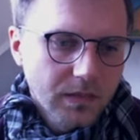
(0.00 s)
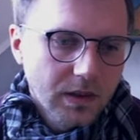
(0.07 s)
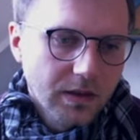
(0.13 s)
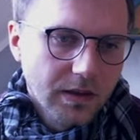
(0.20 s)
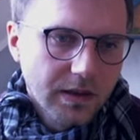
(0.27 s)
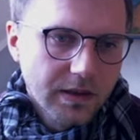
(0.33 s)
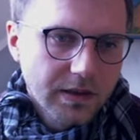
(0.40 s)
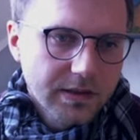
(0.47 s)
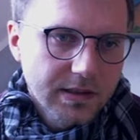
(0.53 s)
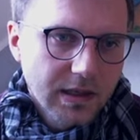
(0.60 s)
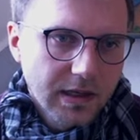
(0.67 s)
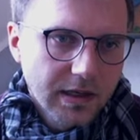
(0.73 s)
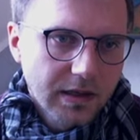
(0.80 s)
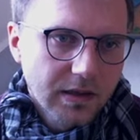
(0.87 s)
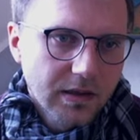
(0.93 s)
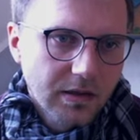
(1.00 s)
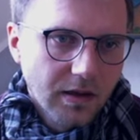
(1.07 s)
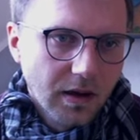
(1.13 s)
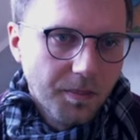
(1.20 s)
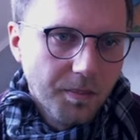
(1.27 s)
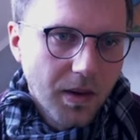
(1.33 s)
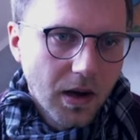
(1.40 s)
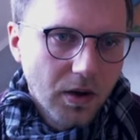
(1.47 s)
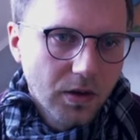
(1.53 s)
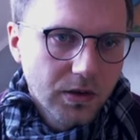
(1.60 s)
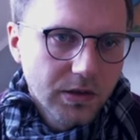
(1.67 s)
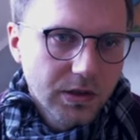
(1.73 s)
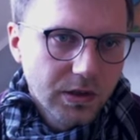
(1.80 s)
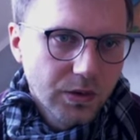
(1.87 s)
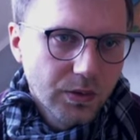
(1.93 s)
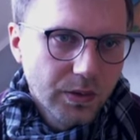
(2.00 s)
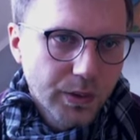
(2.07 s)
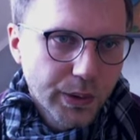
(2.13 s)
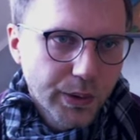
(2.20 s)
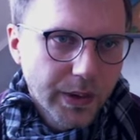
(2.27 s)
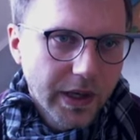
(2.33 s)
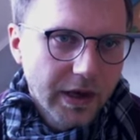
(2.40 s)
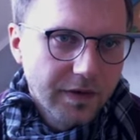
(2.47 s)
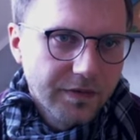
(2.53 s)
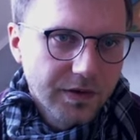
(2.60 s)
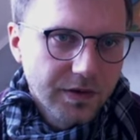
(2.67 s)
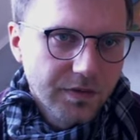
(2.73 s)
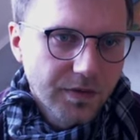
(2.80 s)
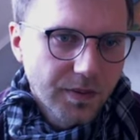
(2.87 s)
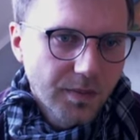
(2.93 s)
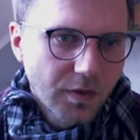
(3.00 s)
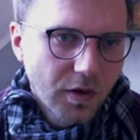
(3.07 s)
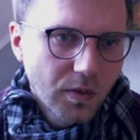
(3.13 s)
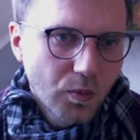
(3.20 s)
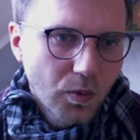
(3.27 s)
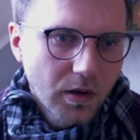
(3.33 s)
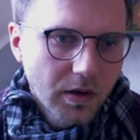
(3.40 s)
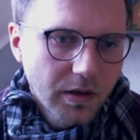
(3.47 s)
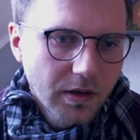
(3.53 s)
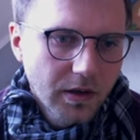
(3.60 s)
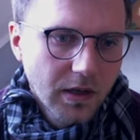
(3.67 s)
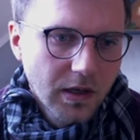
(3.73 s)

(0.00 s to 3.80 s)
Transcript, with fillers: it is like the amount you you have here from 1 1